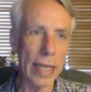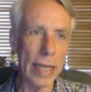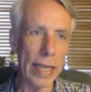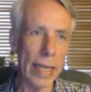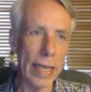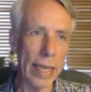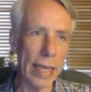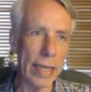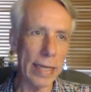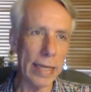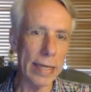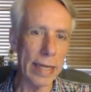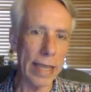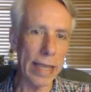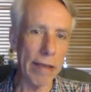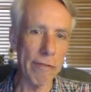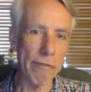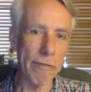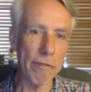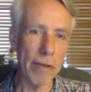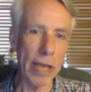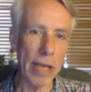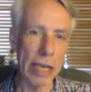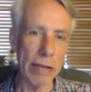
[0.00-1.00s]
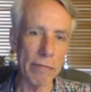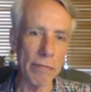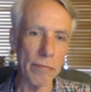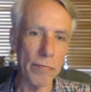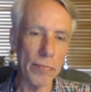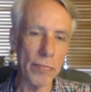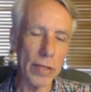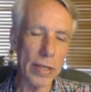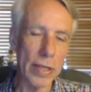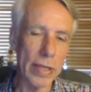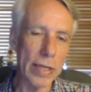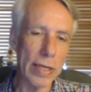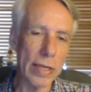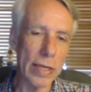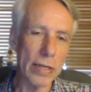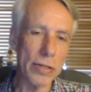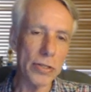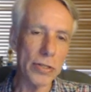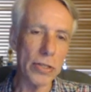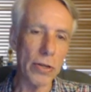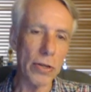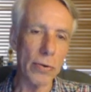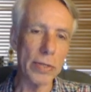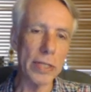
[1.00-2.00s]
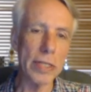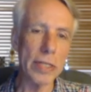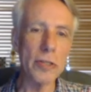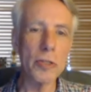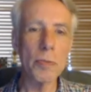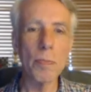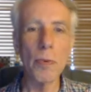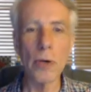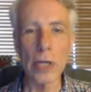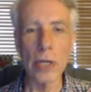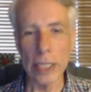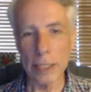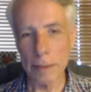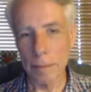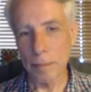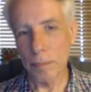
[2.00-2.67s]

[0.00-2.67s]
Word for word: and f5. So at this point,